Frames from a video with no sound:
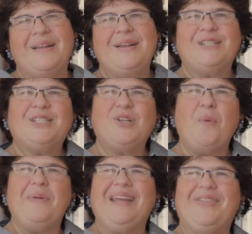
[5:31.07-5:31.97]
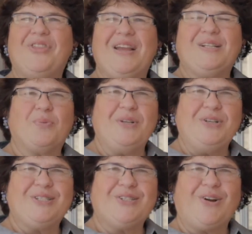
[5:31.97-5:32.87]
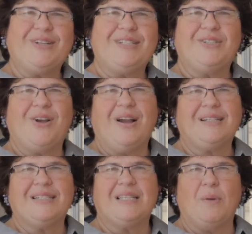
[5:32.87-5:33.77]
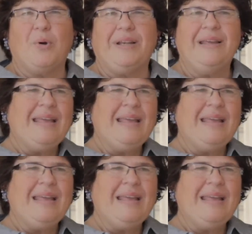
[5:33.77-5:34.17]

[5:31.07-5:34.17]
So many things when you start to talk to someone.